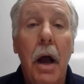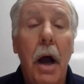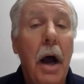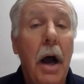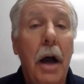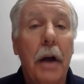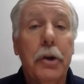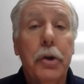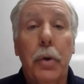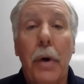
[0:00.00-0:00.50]

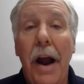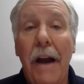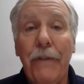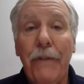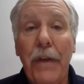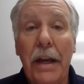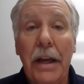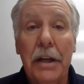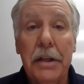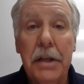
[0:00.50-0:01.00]
Uh,
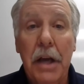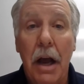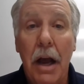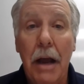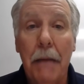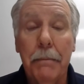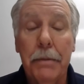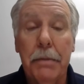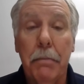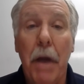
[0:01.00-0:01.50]
traffic at
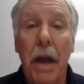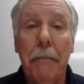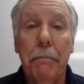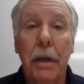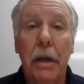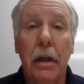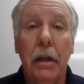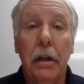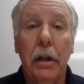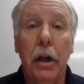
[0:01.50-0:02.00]
times might
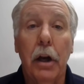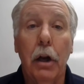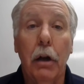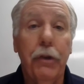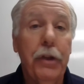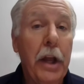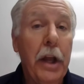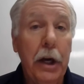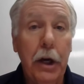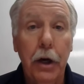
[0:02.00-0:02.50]
be a little
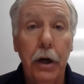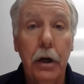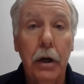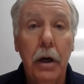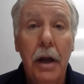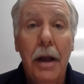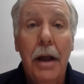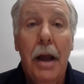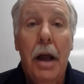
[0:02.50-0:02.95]
thicker,